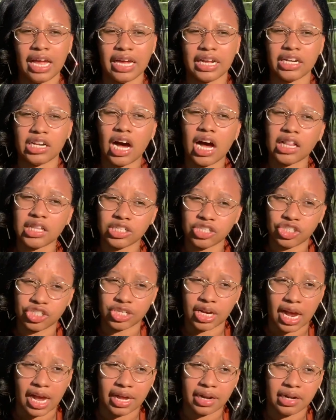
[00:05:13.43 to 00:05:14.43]

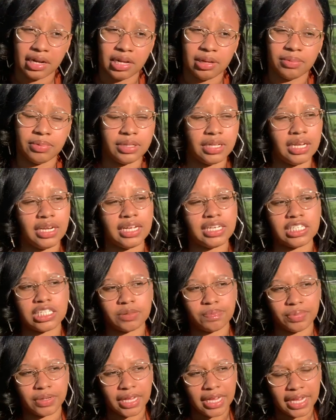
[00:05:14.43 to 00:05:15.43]
Acknowledge that, but then
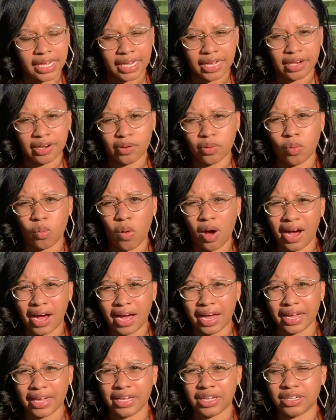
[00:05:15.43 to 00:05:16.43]
explain
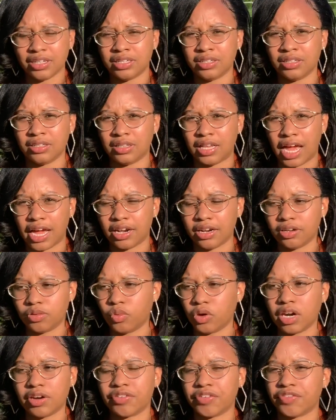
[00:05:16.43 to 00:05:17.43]
why that
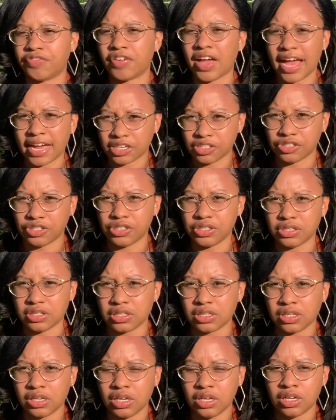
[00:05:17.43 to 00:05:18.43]
whatever
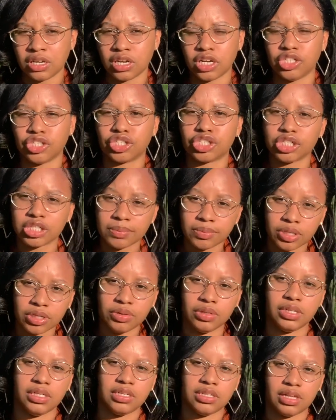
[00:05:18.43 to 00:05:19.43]
factors
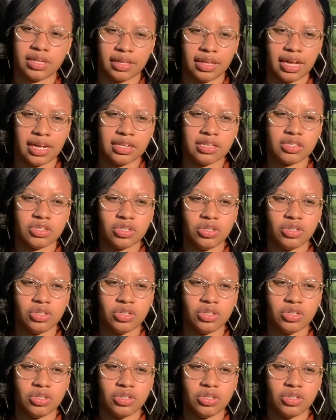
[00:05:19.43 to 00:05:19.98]
contributed to that.